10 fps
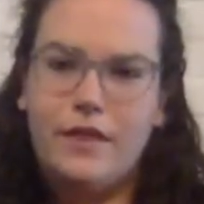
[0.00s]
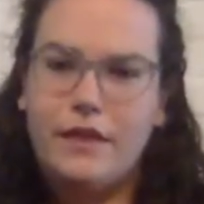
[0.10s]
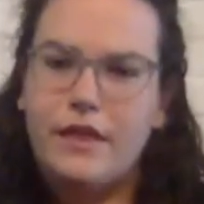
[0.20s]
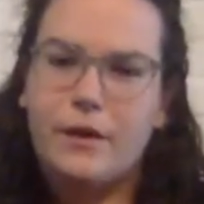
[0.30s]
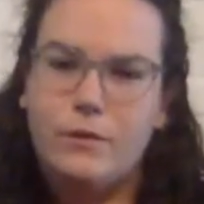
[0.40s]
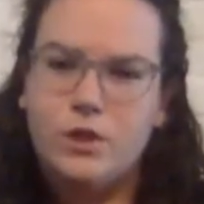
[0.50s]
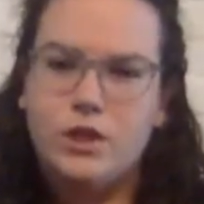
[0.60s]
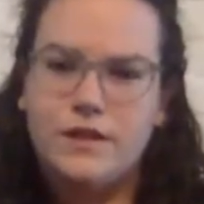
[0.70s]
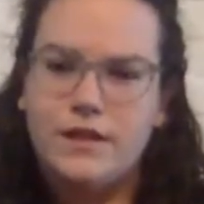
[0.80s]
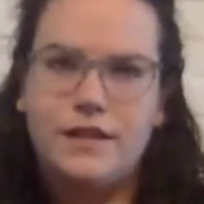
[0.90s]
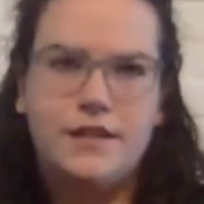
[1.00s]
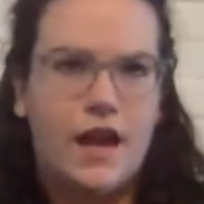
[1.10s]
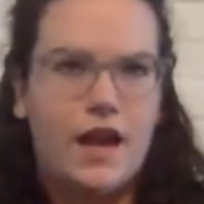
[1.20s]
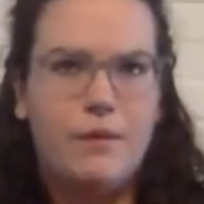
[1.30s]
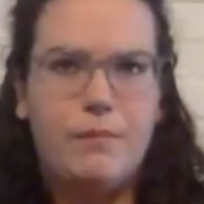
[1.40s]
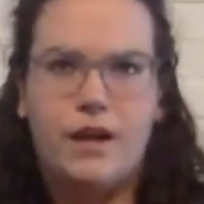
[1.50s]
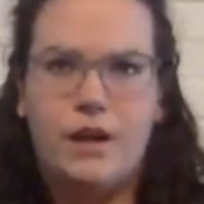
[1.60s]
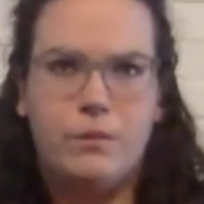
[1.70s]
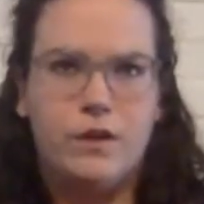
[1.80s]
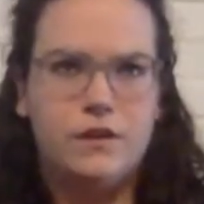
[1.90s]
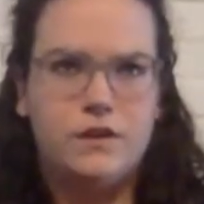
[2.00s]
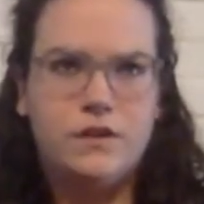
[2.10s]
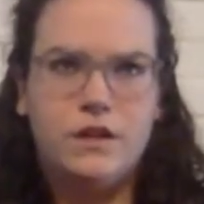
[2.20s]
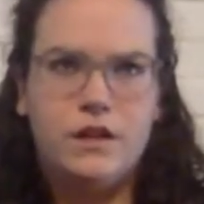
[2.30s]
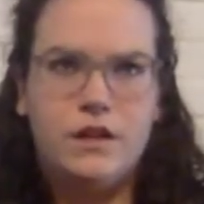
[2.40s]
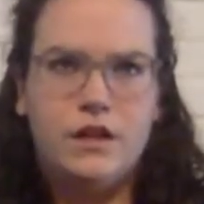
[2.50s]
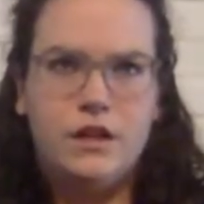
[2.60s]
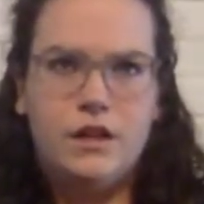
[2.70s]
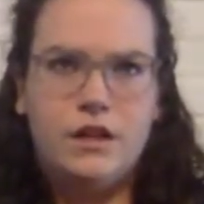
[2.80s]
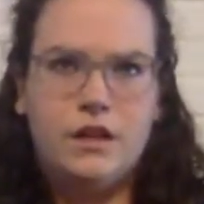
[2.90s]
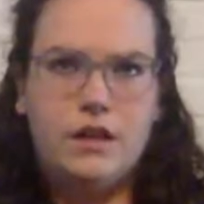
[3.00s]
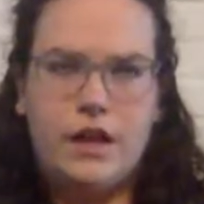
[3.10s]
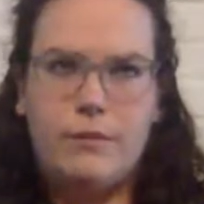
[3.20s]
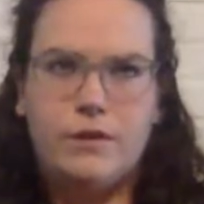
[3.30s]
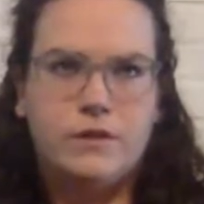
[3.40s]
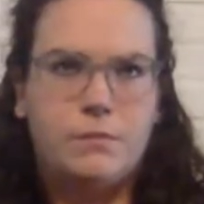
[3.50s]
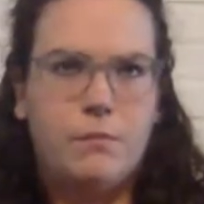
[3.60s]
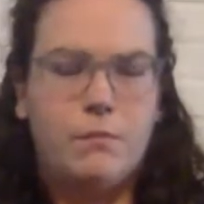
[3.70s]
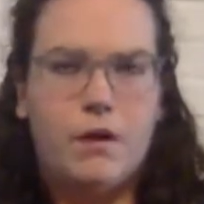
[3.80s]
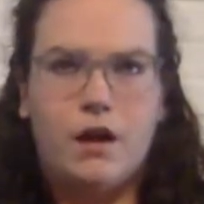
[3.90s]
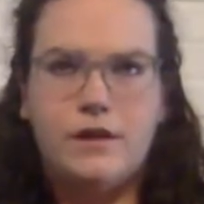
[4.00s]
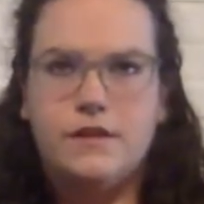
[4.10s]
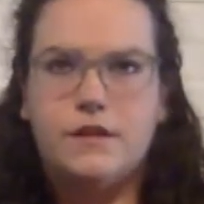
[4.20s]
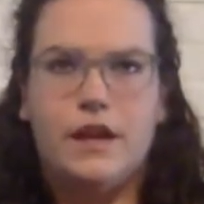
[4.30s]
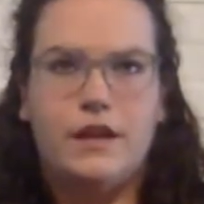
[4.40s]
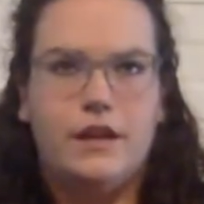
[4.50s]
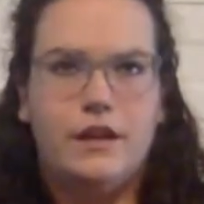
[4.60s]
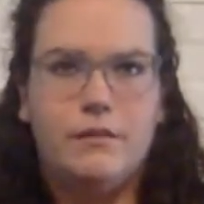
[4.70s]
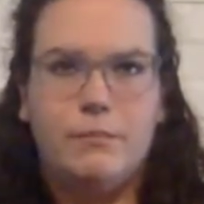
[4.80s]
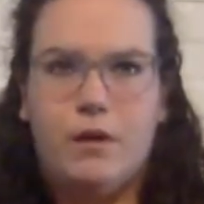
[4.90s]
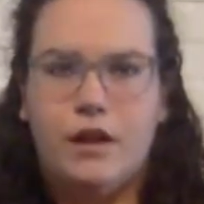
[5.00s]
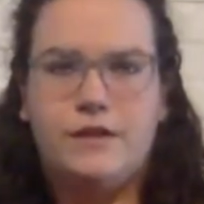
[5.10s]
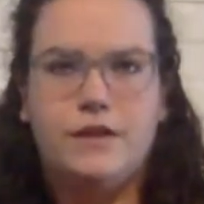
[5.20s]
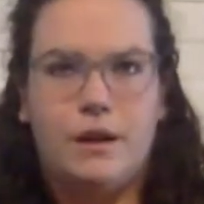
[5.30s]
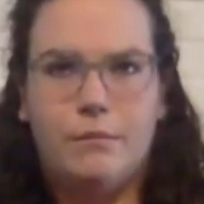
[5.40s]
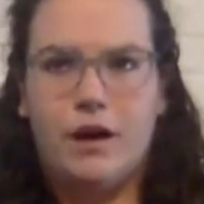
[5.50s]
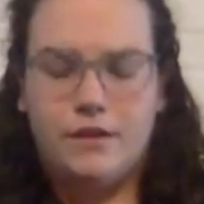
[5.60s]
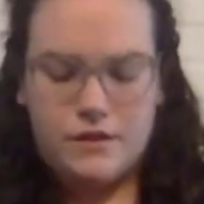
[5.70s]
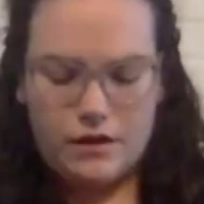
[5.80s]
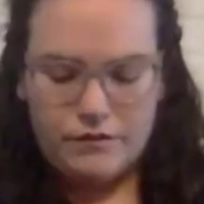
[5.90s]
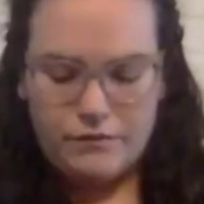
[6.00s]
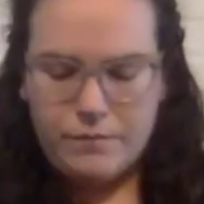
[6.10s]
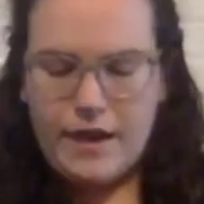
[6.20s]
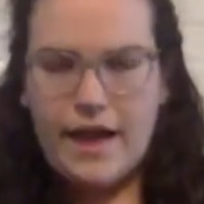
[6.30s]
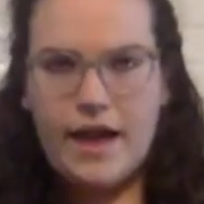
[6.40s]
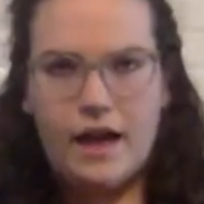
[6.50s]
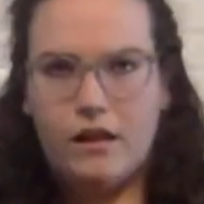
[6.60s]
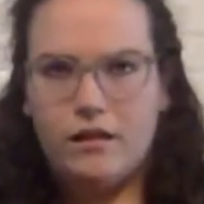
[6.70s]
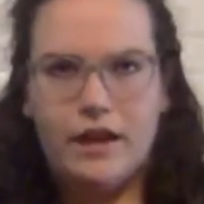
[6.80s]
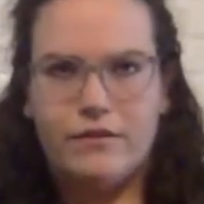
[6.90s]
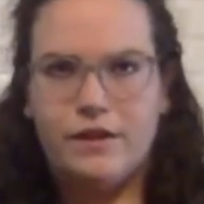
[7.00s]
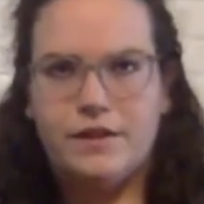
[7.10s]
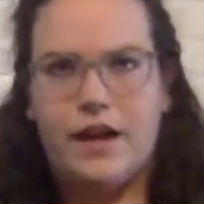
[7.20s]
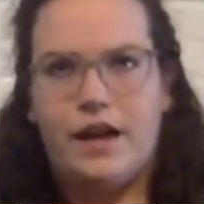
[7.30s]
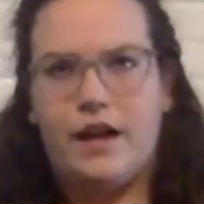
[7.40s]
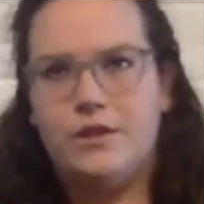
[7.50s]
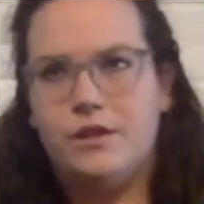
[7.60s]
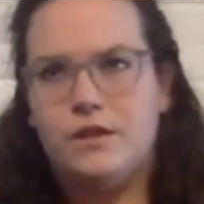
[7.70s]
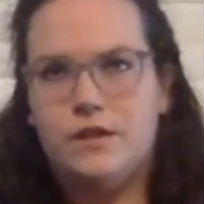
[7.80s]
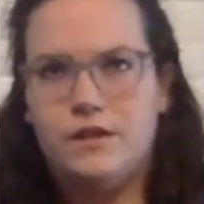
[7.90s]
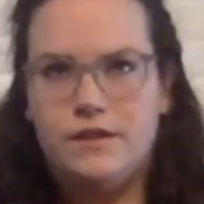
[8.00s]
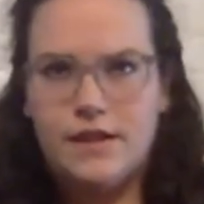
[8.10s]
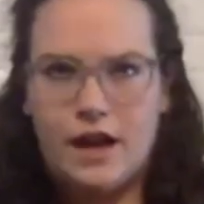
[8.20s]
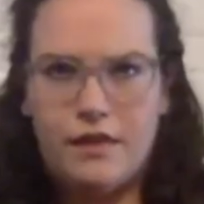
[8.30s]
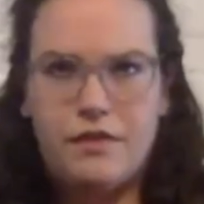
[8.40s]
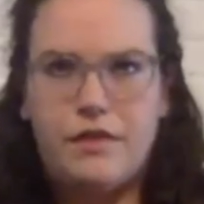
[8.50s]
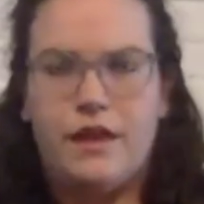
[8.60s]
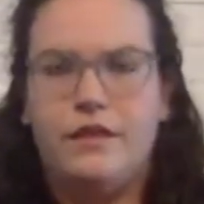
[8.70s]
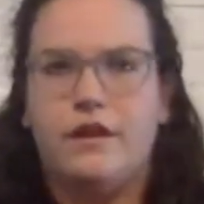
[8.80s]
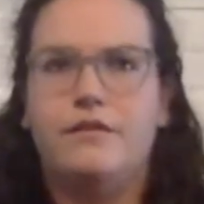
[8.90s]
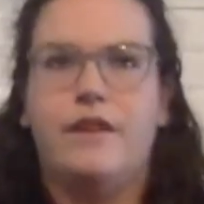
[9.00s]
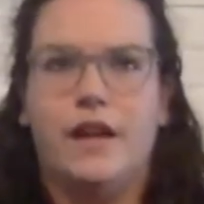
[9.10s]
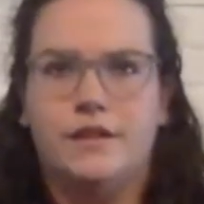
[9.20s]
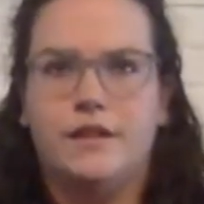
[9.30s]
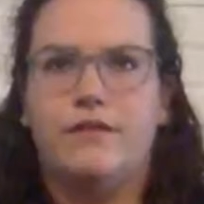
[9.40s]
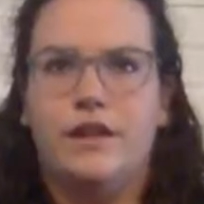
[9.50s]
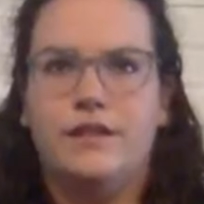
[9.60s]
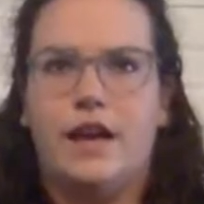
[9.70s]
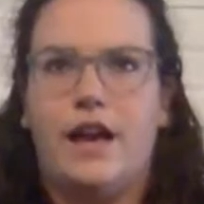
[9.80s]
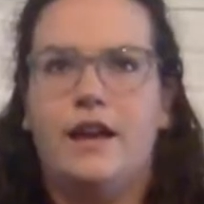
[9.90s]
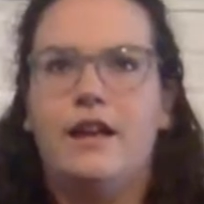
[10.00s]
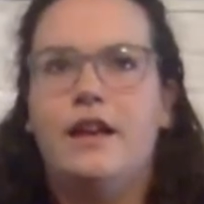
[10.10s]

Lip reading: They think it was just that day, but it was months and months and months of hell every day and just death in their face every day.